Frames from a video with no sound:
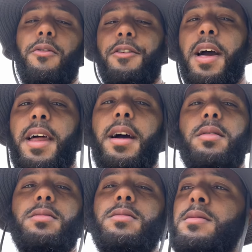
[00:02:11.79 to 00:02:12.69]
flat
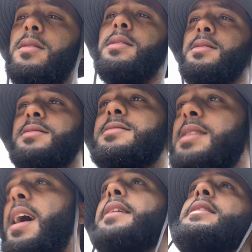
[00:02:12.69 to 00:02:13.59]
out
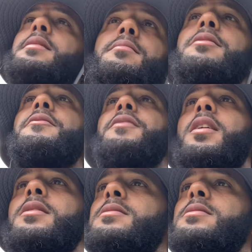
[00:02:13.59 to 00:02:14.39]
sign that motherfucker.